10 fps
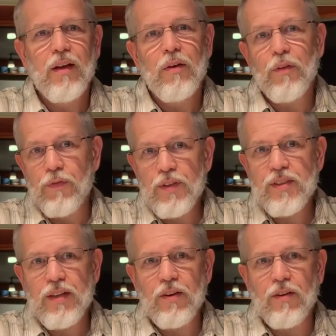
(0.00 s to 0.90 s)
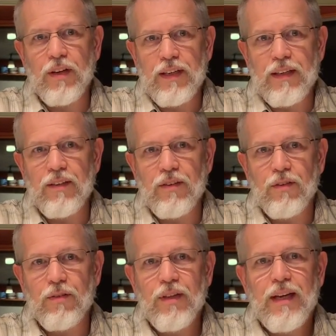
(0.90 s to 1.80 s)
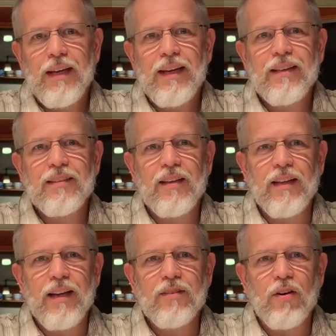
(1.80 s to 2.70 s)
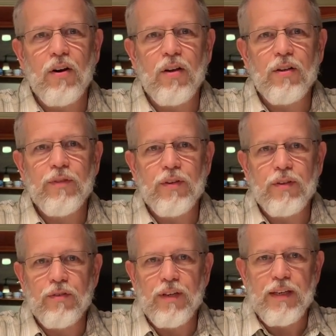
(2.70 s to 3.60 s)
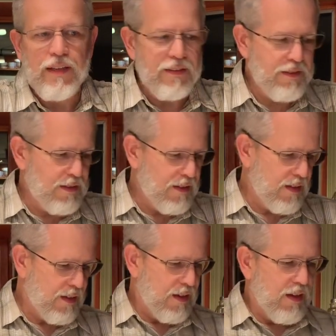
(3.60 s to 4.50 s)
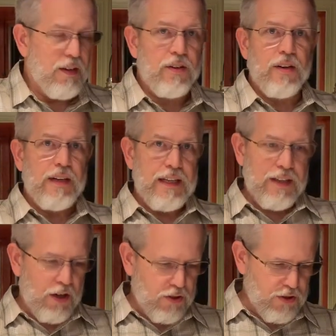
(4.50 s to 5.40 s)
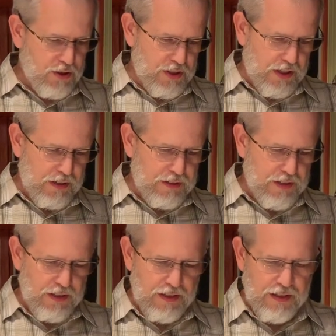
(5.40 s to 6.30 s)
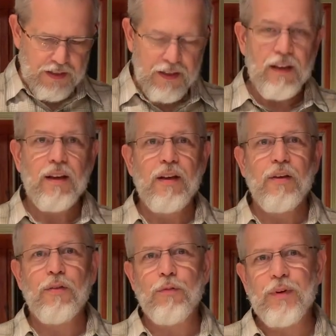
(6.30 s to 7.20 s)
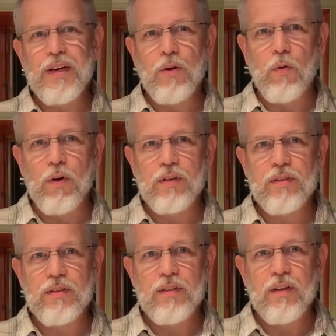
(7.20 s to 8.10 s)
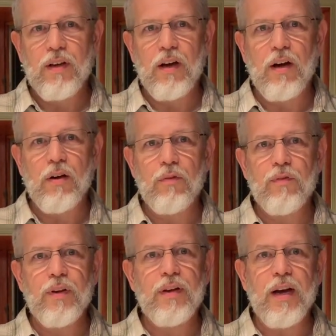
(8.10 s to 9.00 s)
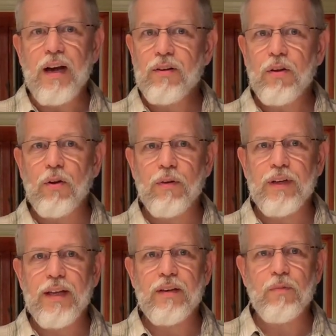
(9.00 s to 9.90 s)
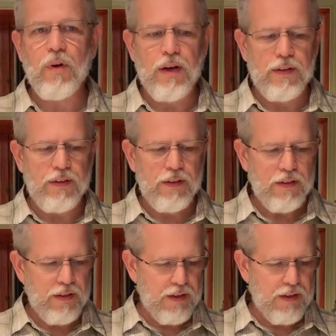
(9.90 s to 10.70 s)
The first thing you're going to need to do is collect all of your ingredients. You're going to need kosher salt, 3 quarts of non-chlorinated water.